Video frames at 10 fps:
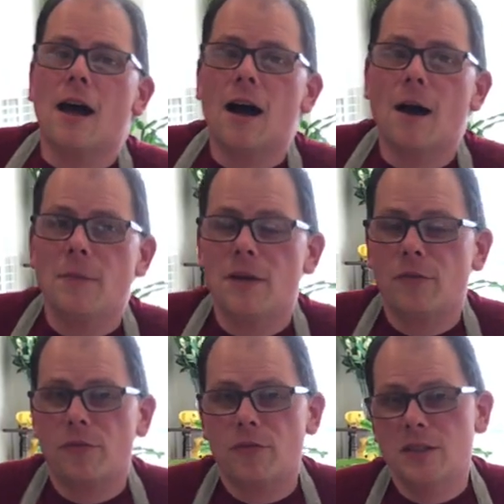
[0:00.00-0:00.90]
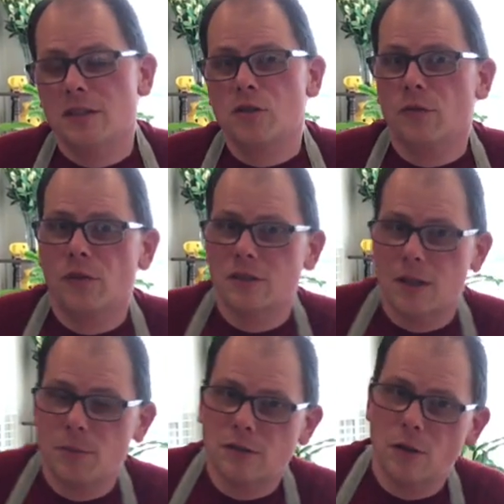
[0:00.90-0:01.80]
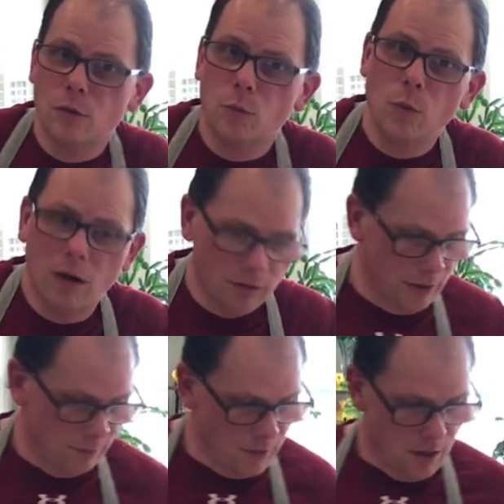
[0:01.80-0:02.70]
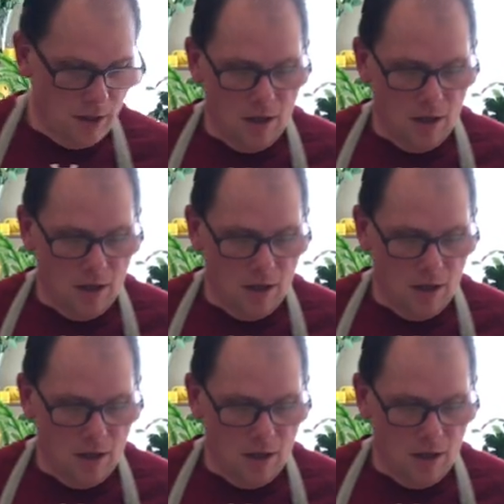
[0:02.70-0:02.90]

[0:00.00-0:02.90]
If this is your first episode, welcome.